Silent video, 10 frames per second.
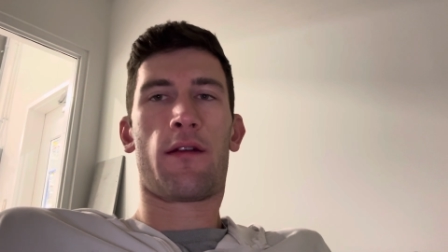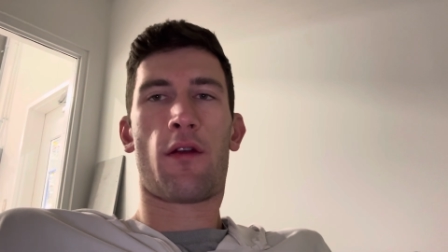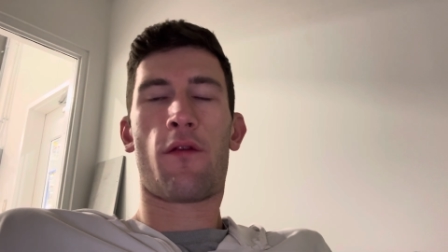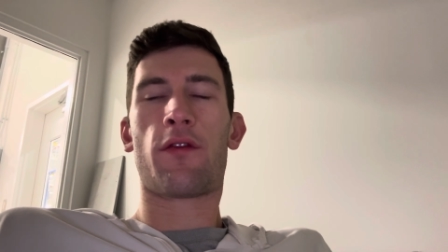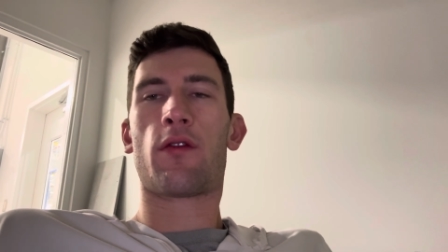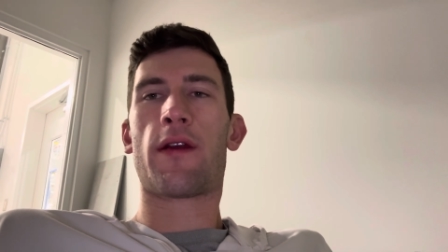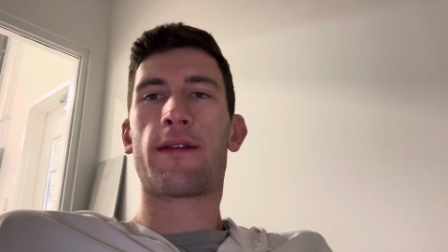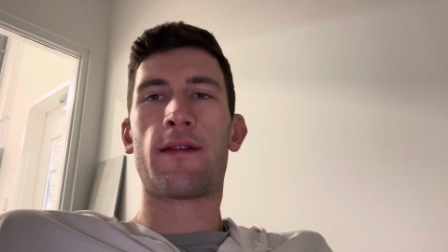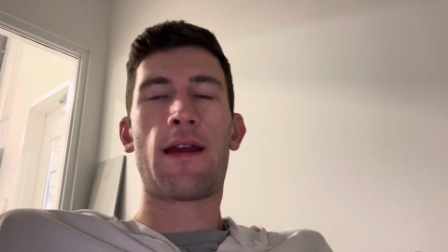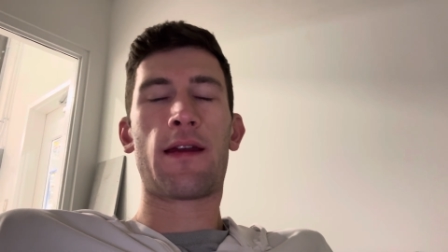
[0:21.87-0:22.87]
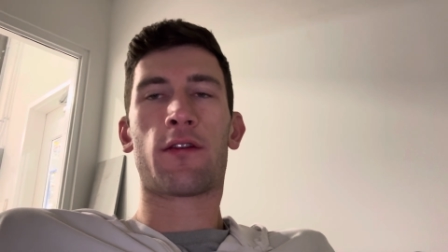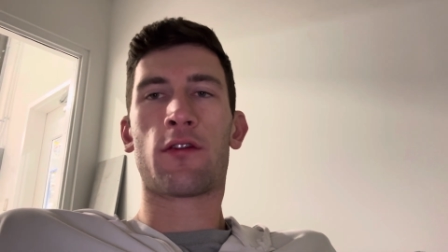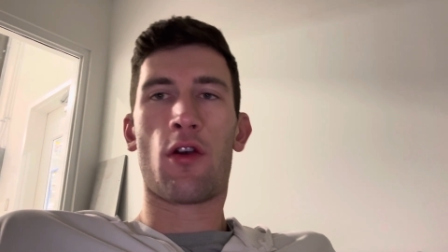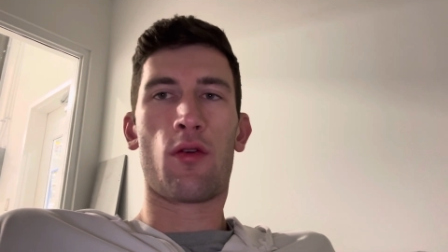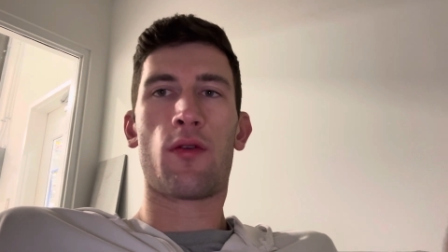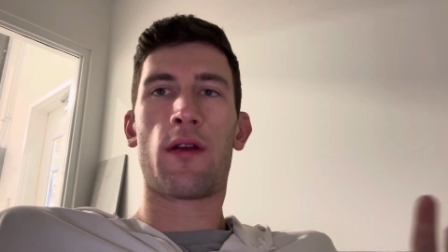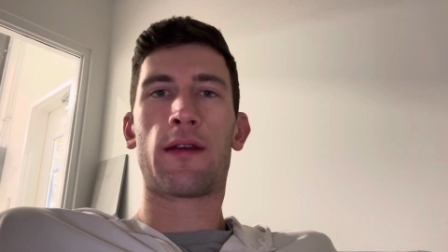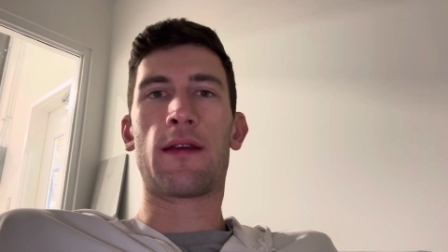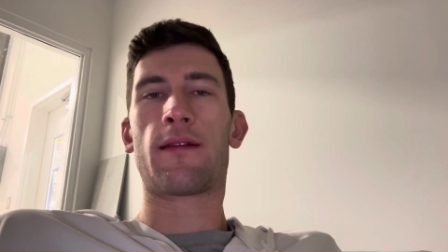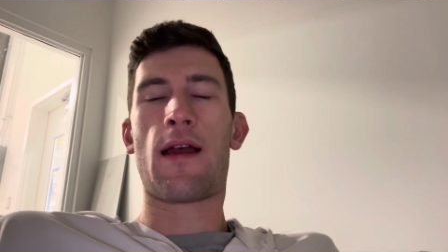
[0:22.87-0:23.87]
So, if you're interested in that, go
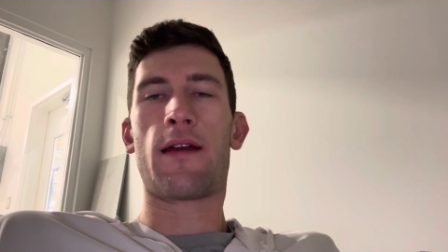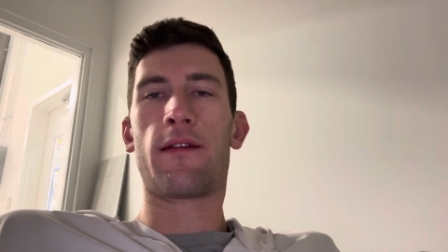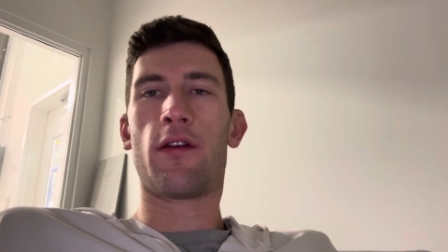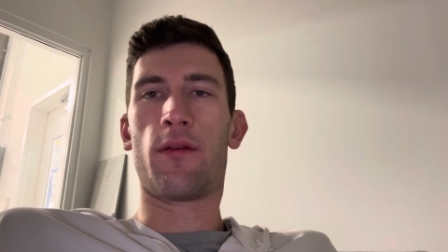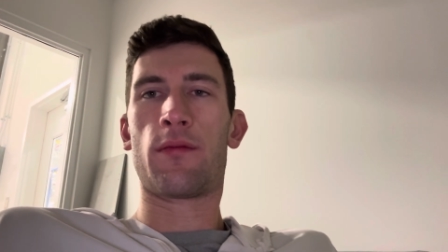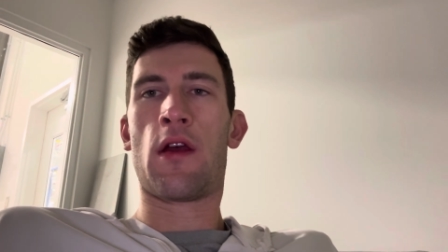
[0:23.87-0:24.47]
get signed up.